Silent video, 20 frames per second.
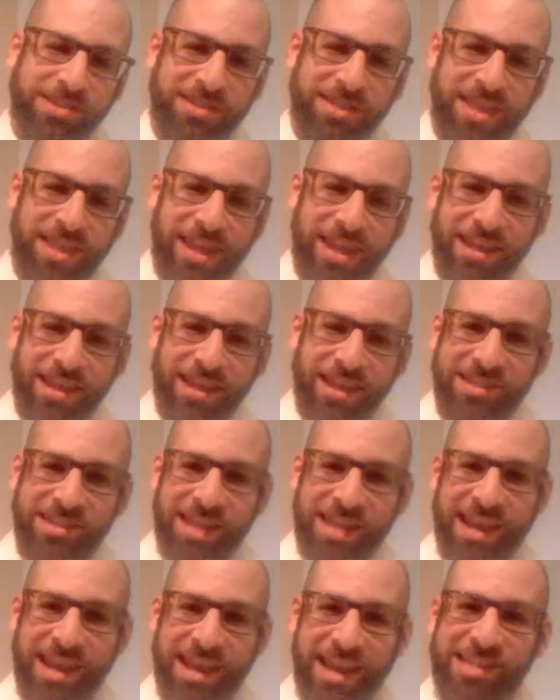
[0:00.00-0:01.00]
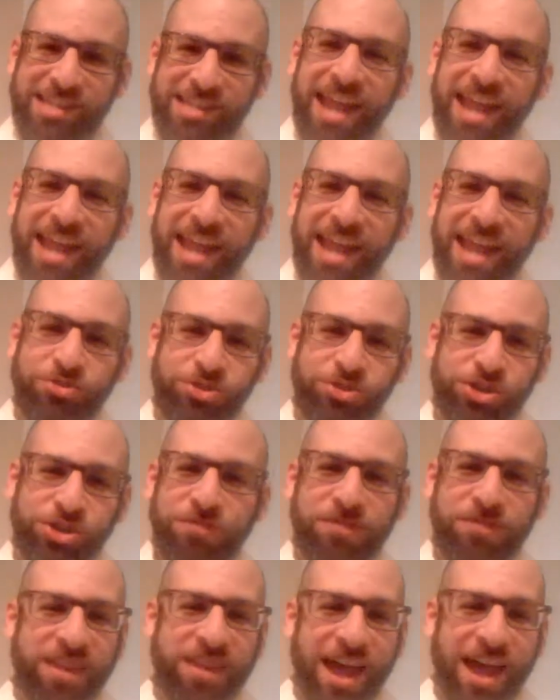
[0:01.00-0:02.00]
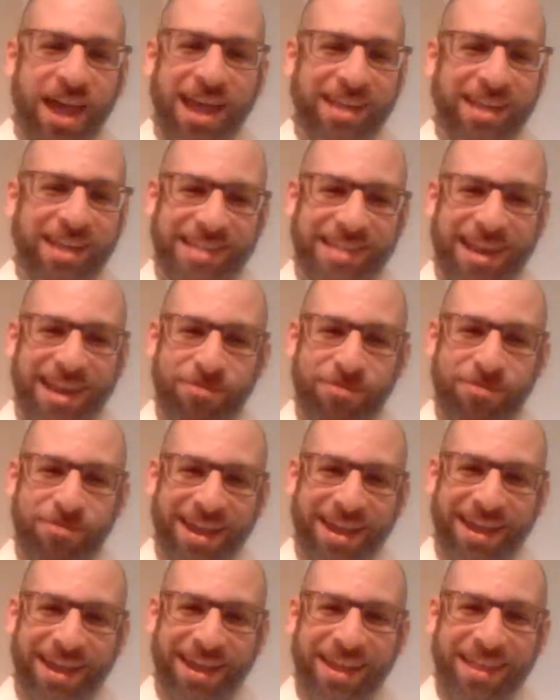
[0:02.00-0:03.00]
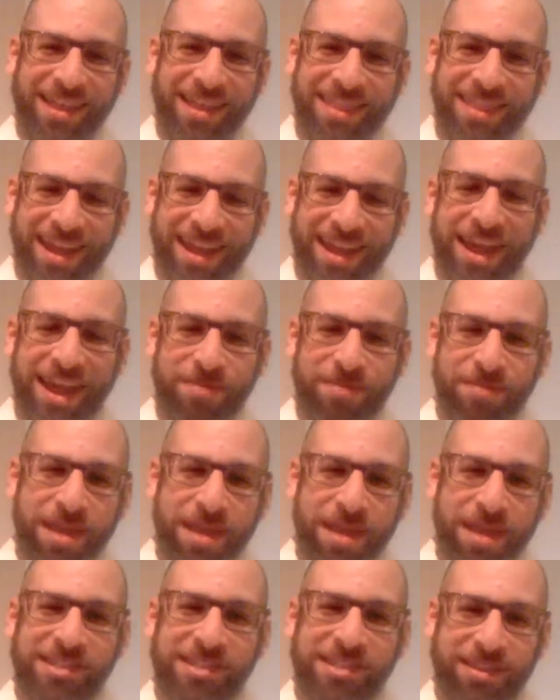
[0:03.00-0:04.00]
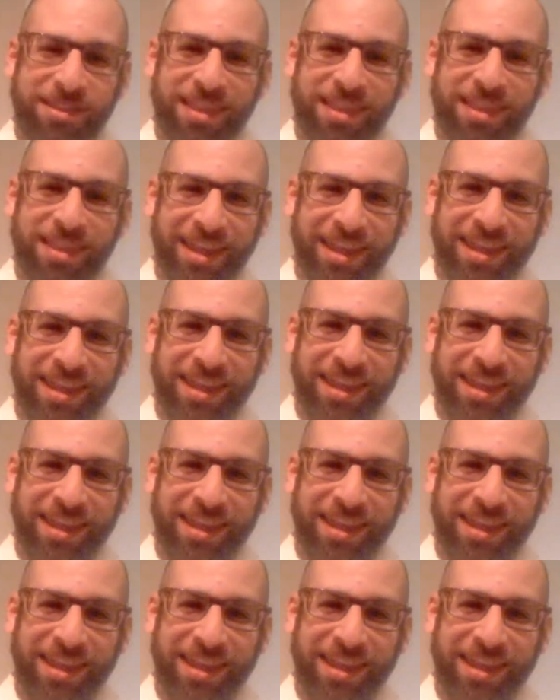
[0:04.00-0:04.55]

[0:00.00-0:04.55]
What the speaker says: thing is that he's got those shifty eyes anyway that kind of make him,